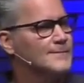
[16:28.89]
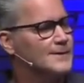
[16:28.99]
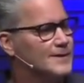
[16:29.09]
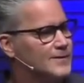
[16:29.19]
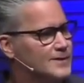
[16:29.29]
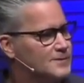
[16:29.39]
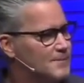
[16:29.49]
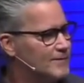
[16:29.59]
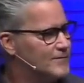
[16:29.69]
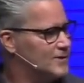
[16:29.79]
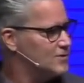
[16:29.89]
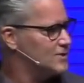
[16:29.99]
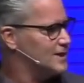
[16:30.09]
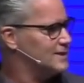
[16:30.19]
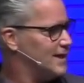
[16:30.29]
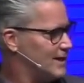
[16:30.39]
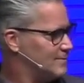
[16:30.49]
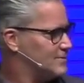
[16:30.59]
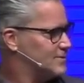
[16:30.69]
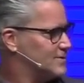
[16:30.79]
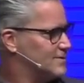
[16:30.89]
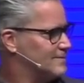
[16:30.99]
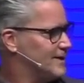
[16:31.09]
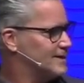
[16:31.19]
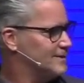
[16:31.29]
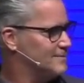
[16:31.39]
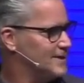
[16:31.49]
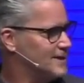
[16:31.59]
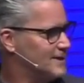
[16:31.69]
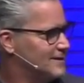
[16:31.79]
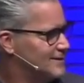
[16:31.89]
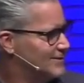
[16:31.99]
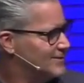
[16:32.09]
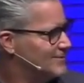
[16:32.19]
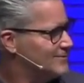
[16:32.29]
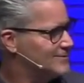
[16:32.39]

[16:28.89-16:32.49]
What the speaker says: You know, these mafiosa types, they're making money, you know,